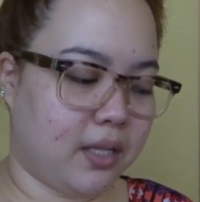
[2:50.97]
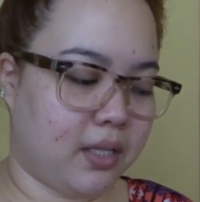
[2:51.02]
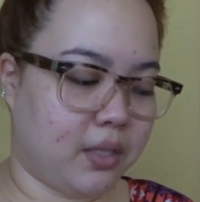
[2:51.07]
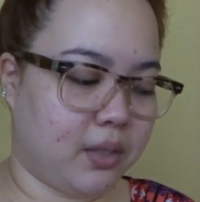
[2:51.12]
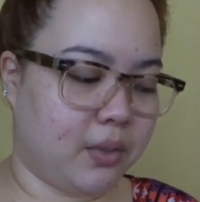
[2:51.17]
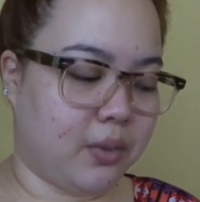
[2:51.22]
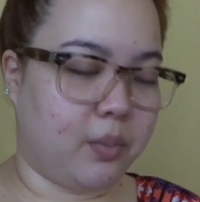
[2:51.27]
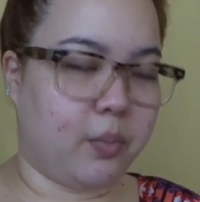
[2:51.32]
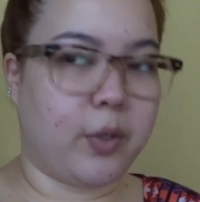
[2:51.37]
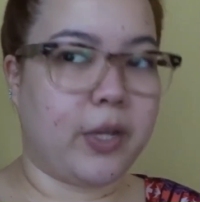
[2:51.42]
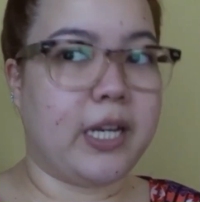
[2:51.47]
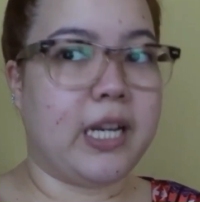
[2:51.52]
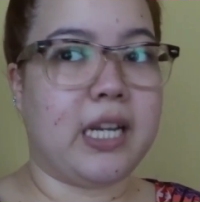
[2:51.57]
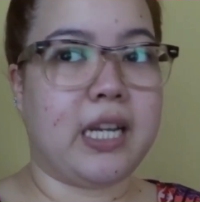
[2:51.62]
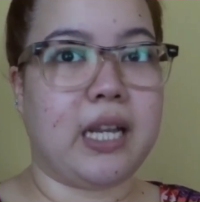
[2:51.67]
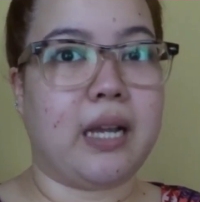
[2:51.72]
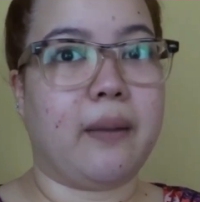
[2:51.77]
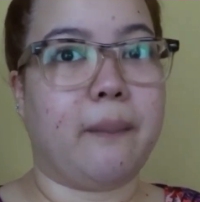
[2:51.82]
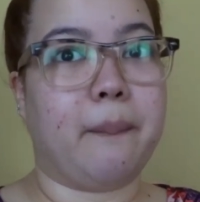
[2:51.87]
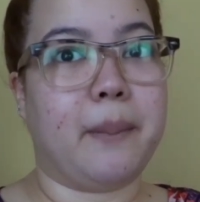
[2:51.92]
So, pwede
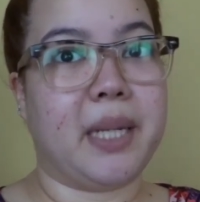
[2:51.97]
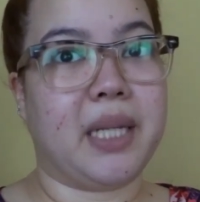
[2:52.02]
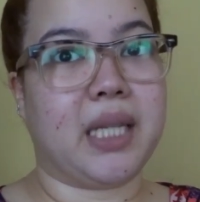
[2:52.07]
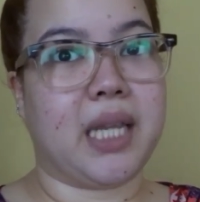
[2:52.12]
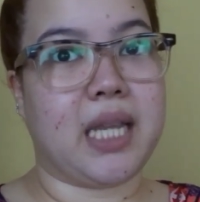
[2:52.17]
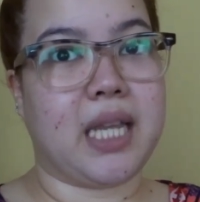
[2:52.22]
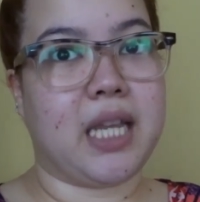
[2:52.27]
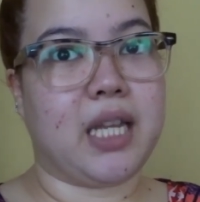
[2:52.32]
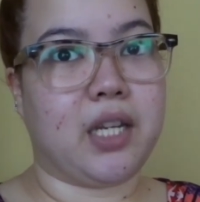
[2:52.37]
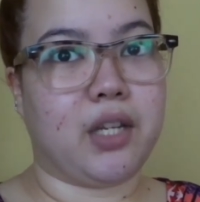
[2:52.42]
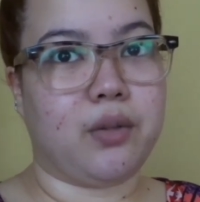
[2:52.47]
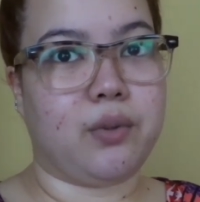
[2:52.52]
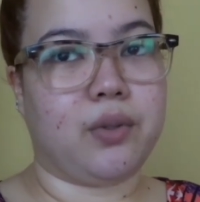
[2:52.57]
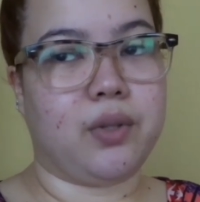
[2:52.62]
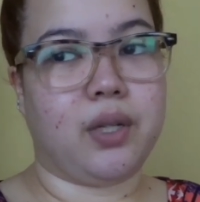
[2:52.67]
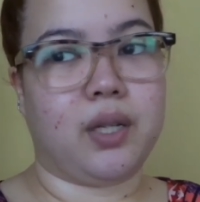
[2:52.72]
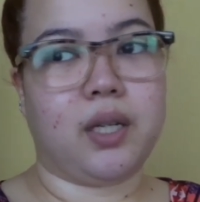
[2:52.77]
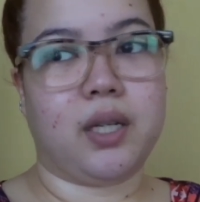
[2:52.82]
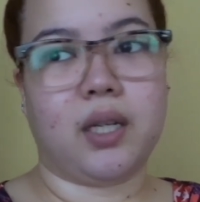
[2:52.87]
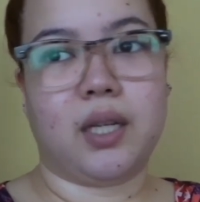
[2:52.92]
niyang bantayan
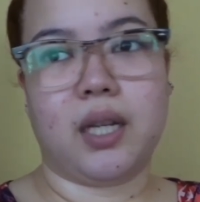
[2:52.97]
yon.